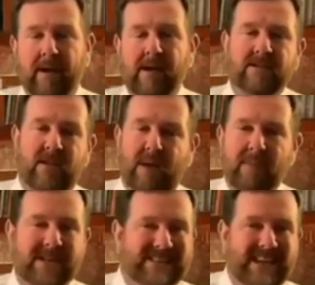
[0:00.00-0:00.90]
So that
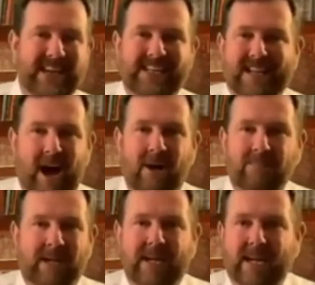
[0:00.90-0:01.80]
means any
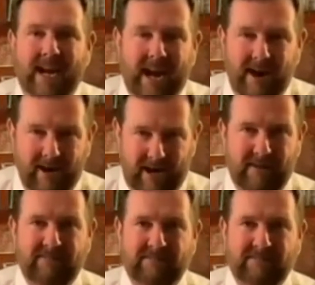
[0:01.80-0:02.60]
Tom, Dick, and Harry,